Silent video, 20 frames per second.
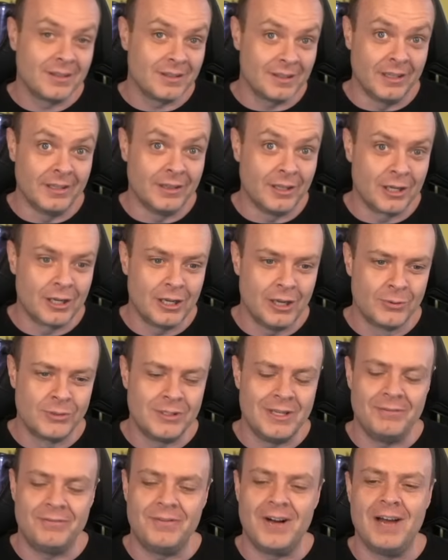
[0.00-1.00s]
The
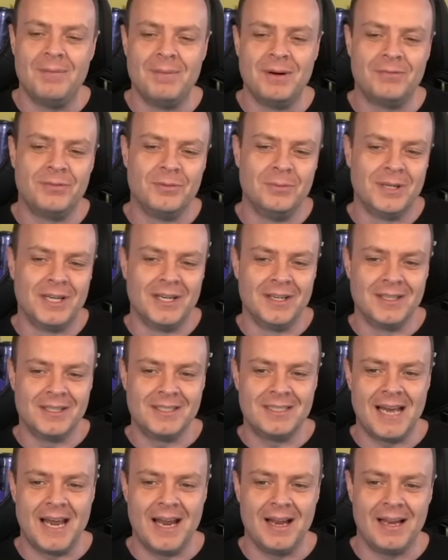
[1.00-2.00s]
close-knit 5-man from the beginning of
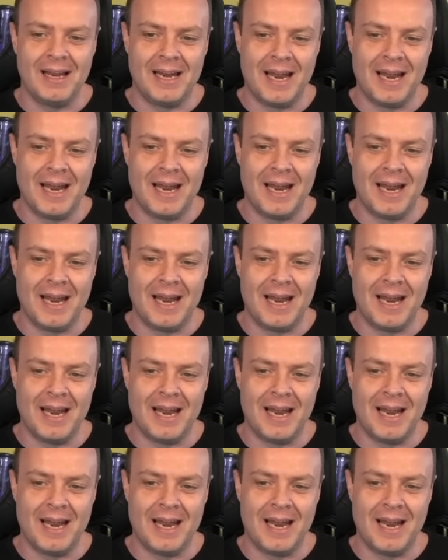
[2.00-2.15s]
the tale.